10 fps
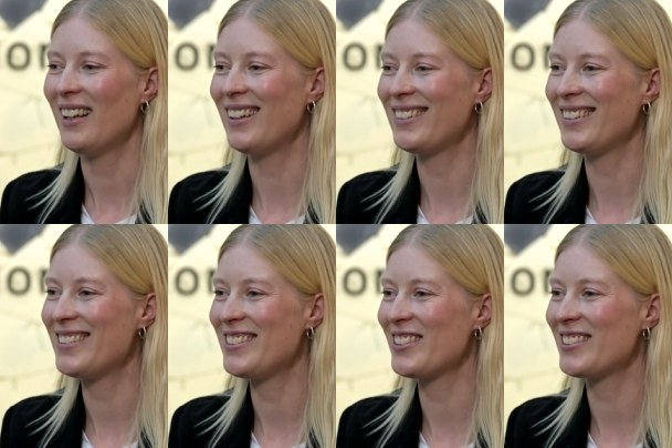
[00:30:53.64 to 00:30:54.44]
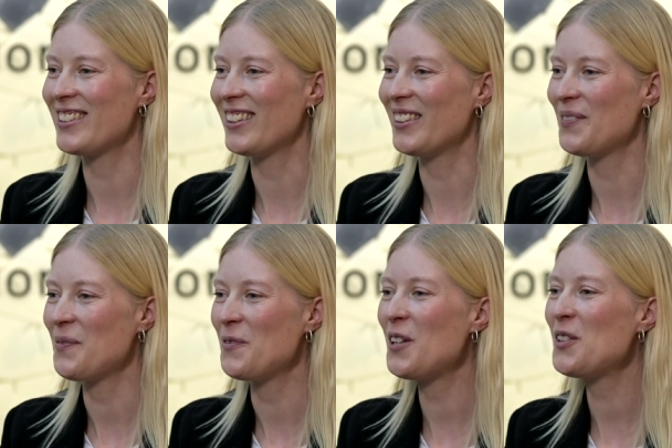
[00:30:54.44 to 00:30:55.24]
and it's just
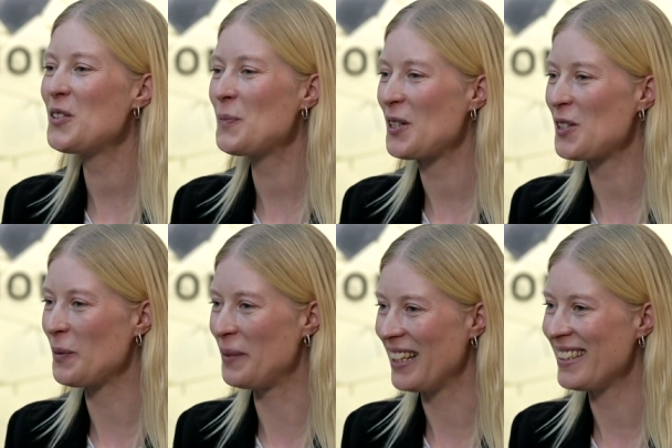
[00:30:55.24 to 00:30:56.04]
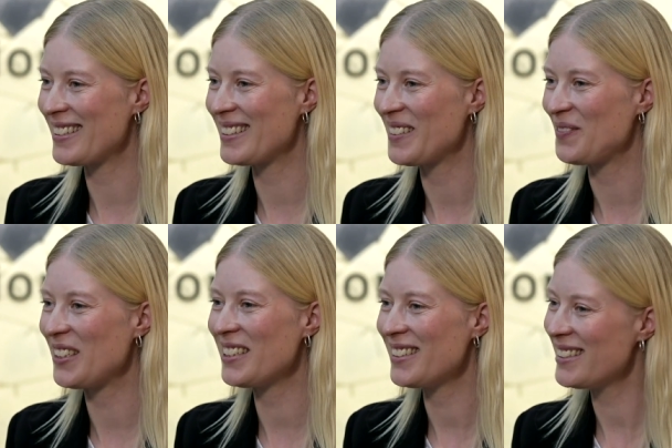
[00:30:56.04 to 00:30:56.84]
a very special place.
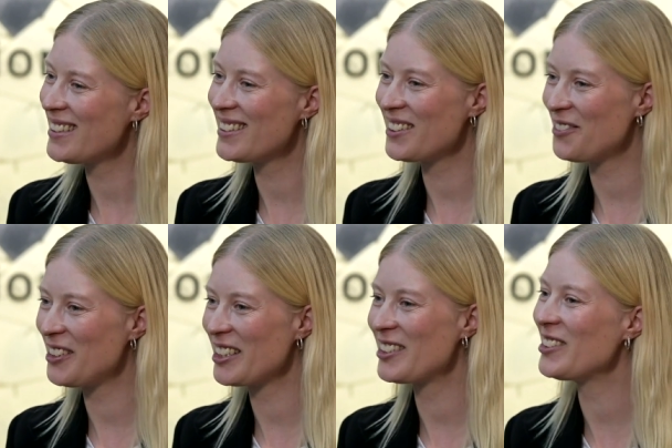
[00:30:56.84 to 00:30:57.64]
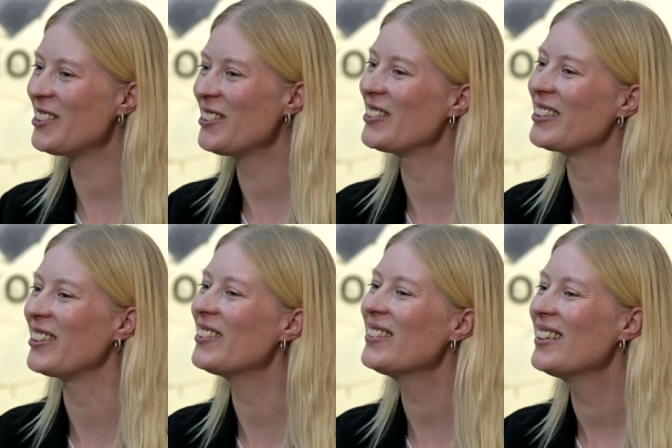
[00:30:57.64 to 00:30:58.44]
Well, these are the things you do, you
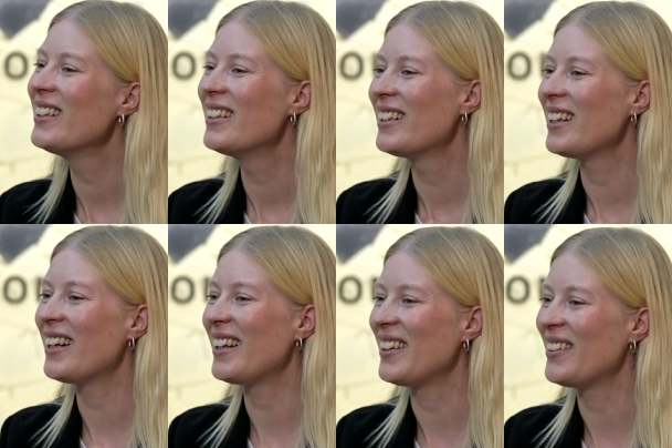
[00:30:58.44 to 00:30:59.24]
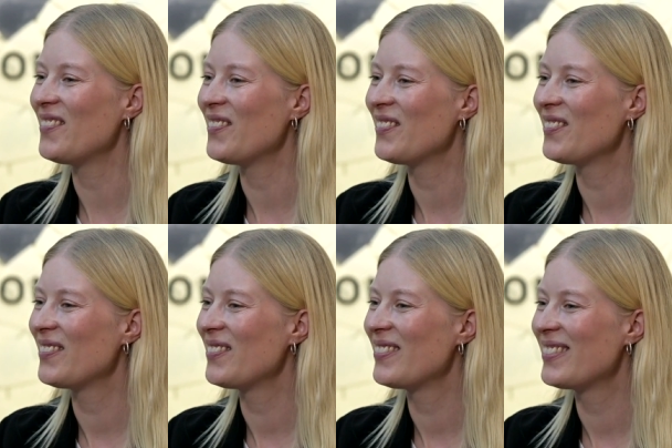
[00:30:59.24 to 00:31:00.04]
know. Um, I mean, um, that's the